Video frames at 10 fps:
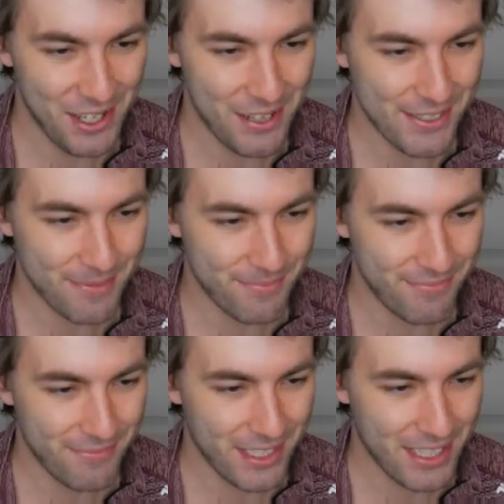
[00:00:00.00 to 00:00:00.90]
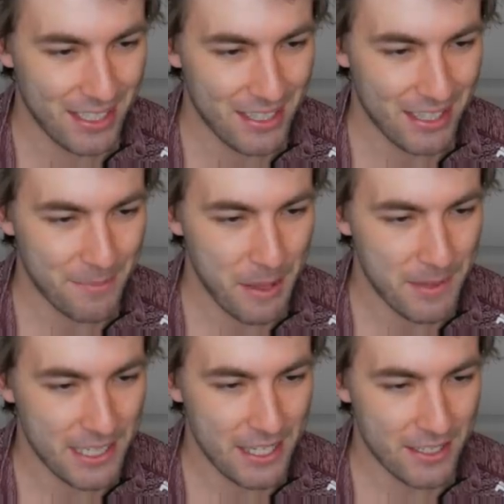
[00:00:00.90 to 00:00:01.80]
Awesome. Like
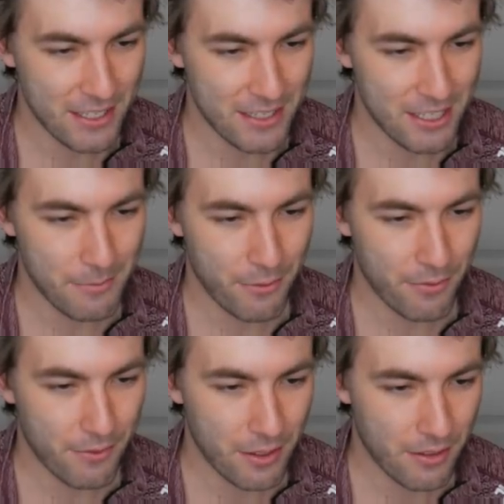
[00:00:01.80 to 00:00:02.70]
maybe teaching us some of